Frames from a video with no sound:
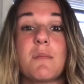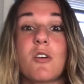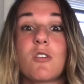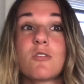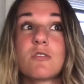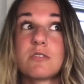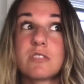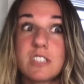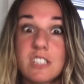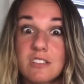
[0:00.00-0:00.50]

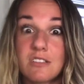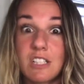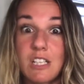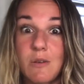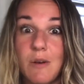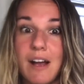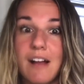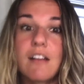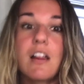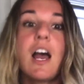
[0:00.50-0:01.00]
really, really
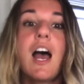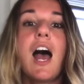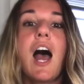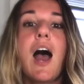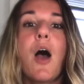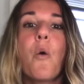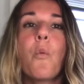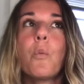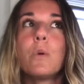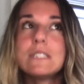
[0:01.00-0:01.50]
well.
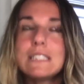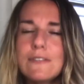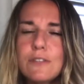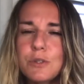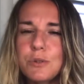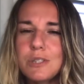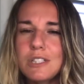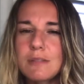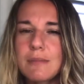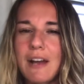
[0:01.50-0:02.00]
What's even
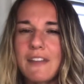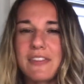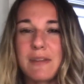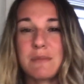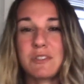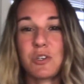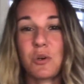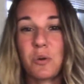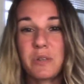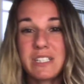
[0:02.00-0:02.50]
cooler about them
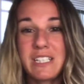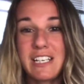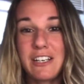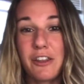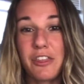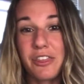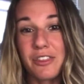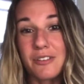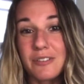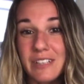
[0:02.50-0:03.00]
is you only
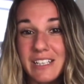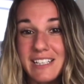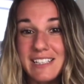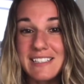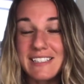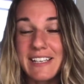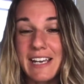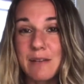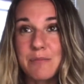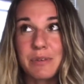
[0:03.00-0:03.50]
need 3
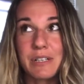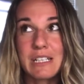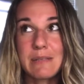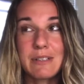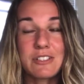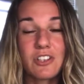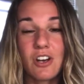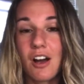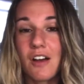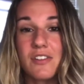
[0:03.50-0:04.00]
to get pretty
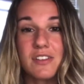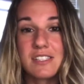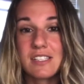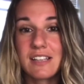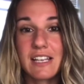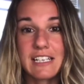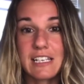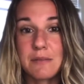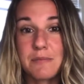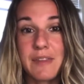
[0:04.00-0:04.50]
much all the
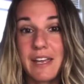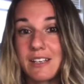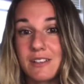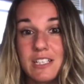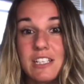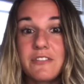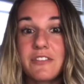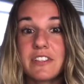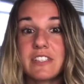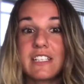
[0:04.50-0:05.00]
selenium that you
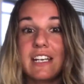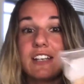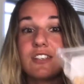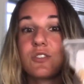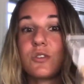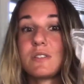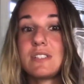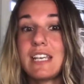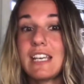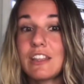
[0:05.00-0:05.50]
need for the day.
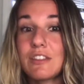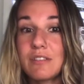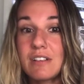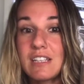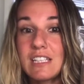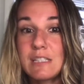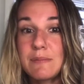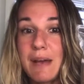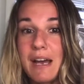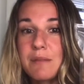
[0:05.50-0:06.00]
So take 3 of
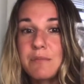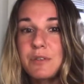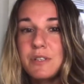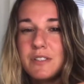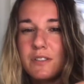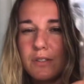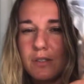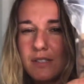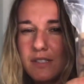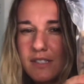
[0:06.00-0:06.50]
these bad boys.
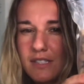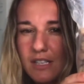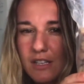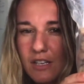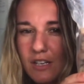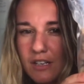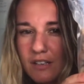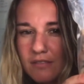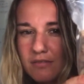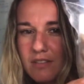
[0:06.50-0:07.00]
You could see
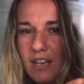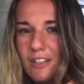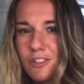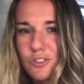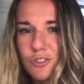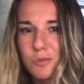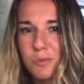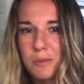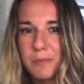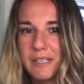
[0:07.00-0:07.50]
they're not
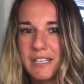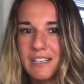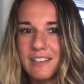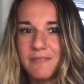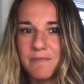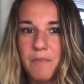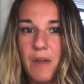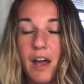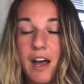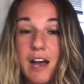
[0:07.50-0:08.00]
super big,
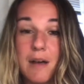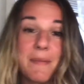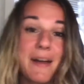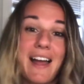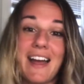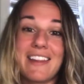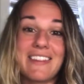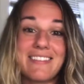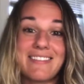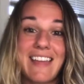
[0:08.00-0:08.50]

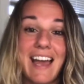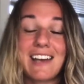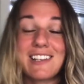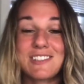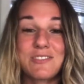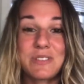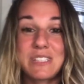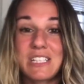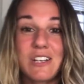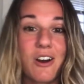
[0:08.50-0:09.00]
and
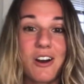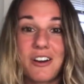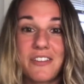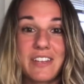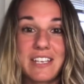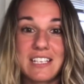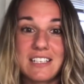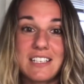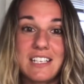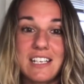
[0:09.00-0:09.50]
that's really all
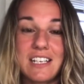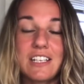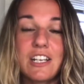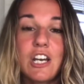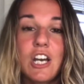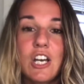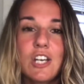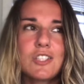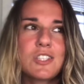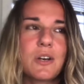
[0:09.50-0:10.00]
that you need.
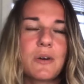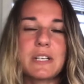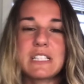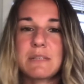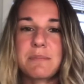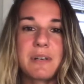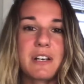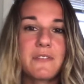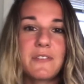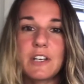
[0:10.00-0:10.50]
So it's a
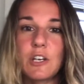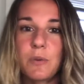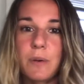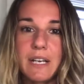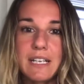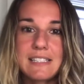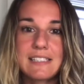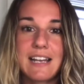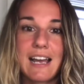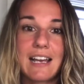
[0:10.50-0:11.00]
perfect
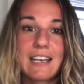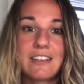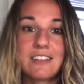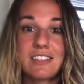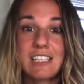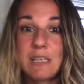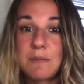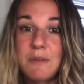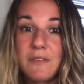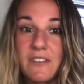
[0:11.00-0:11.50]
quick snack. It'll
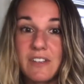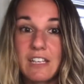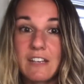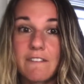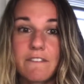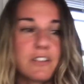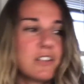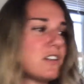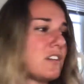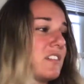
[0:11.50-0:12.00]
keep you feeling
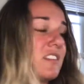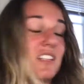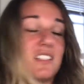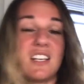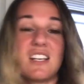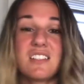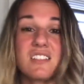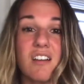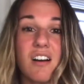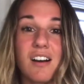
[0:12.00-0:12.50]
full. They
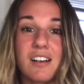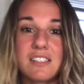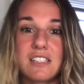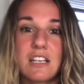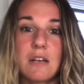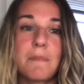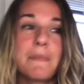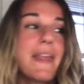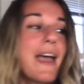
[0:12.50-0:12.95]
taste awesome.